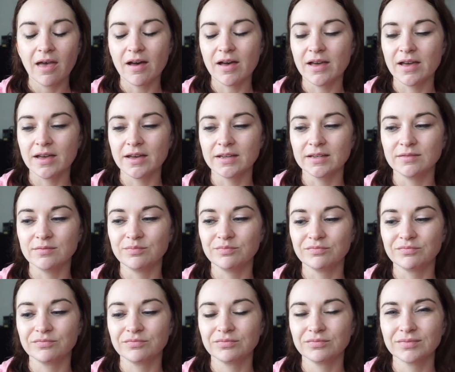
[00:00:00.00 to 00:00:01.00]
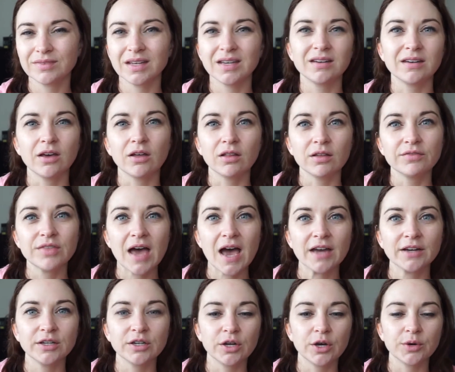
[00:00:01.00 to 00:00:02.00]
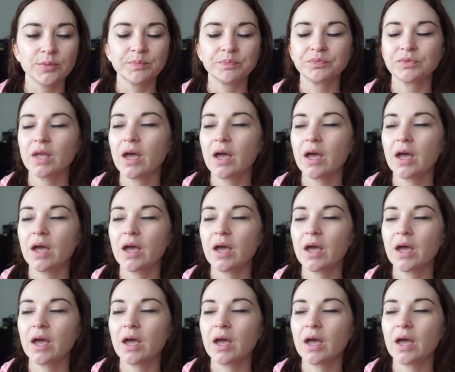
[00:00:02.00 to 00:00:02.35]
and all of that, you know.